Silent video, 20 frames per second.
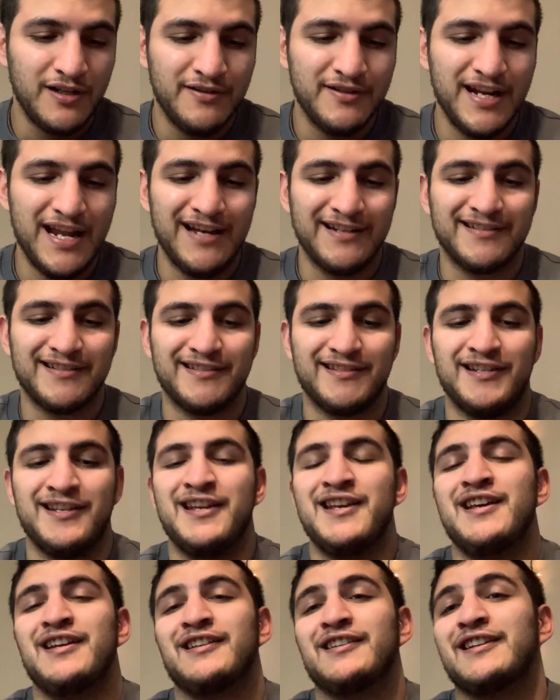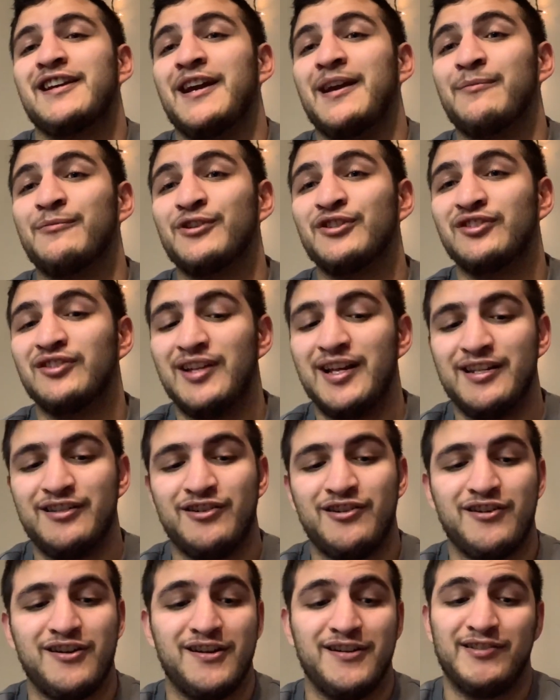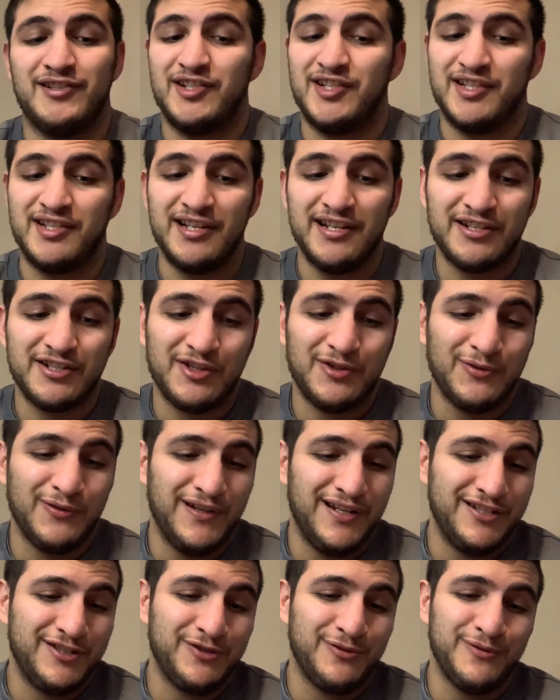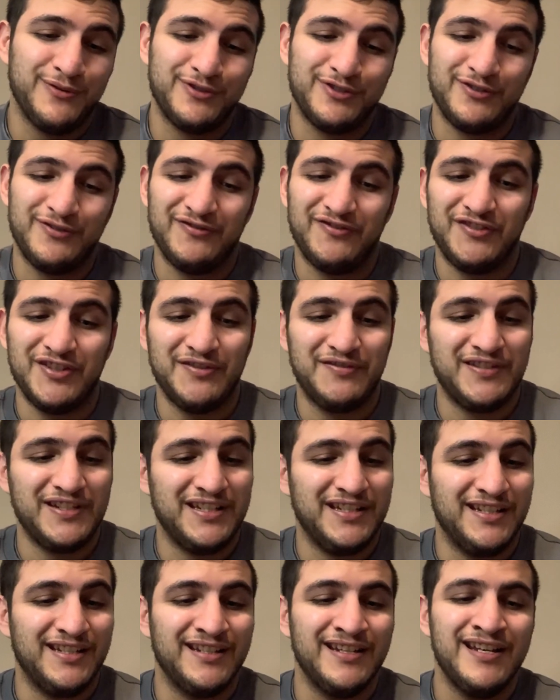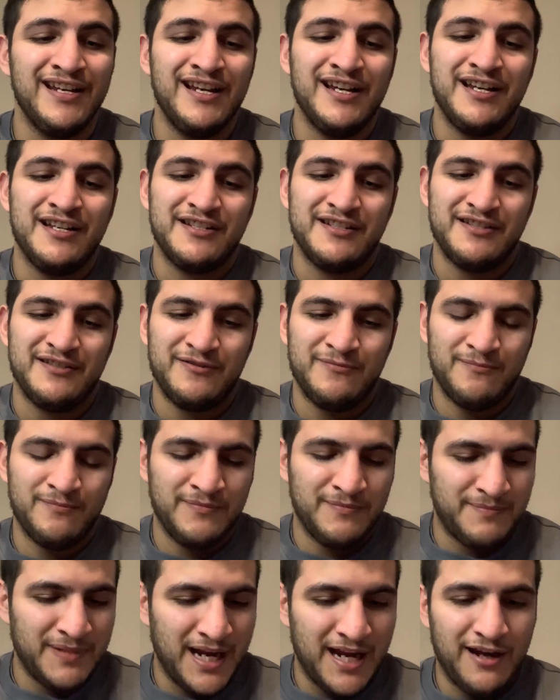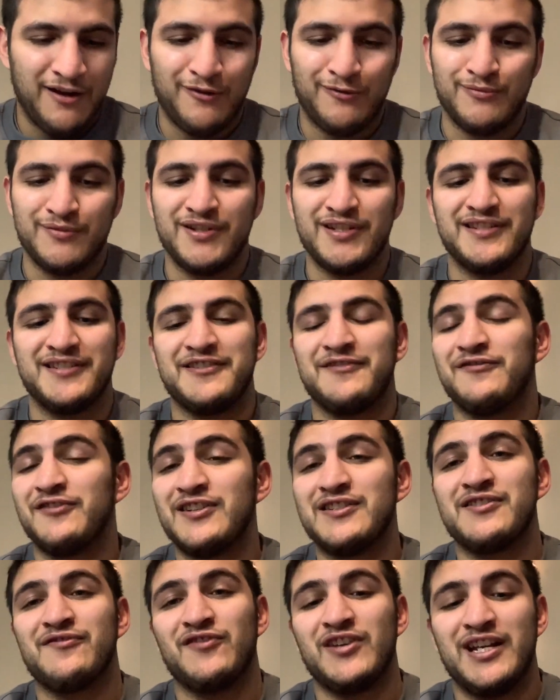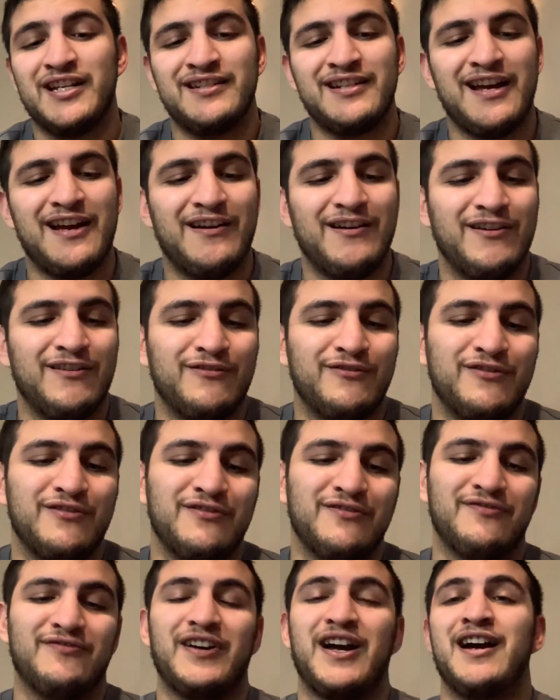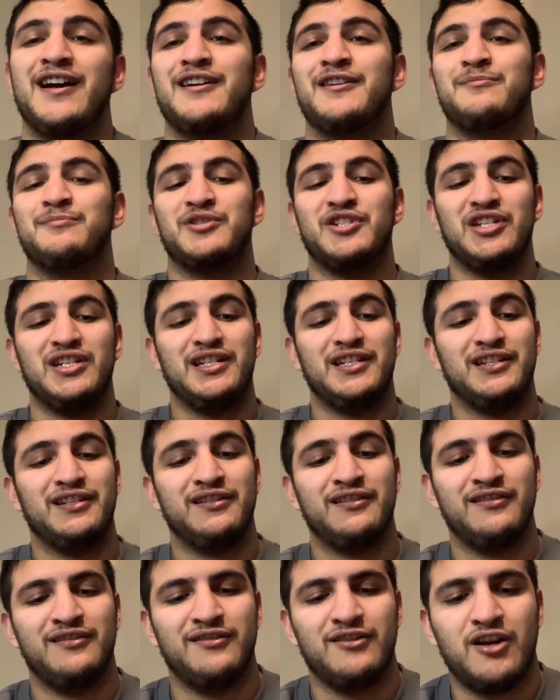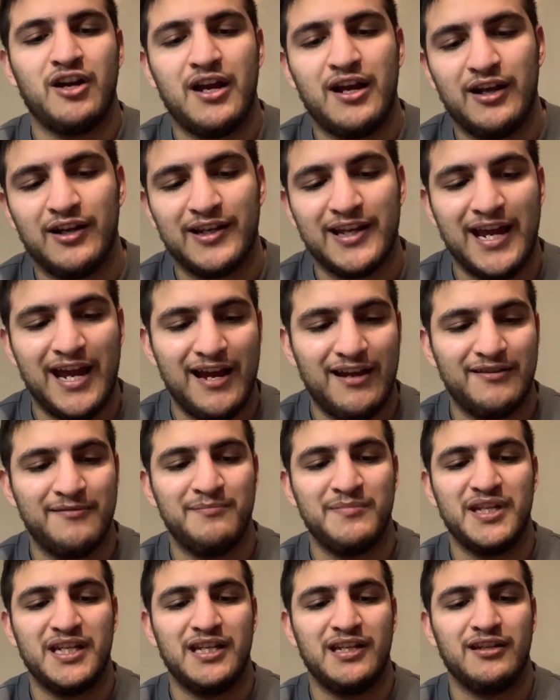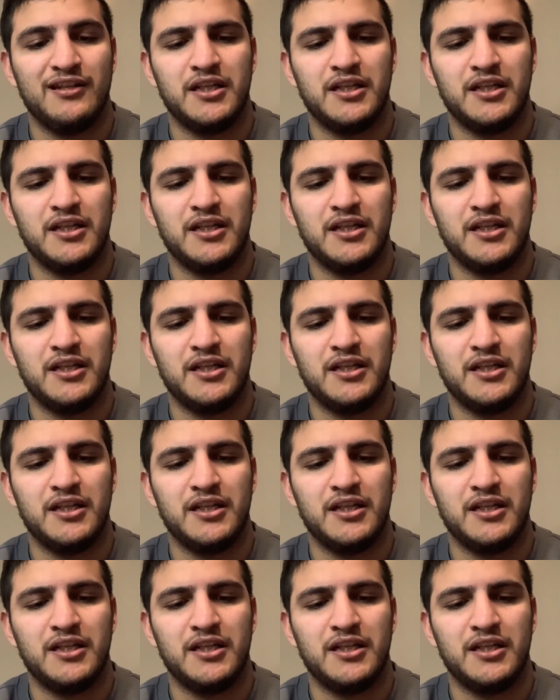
Next, Cameron Lenhardt, 6'3", 250 pound defensive end out of IMG Academy.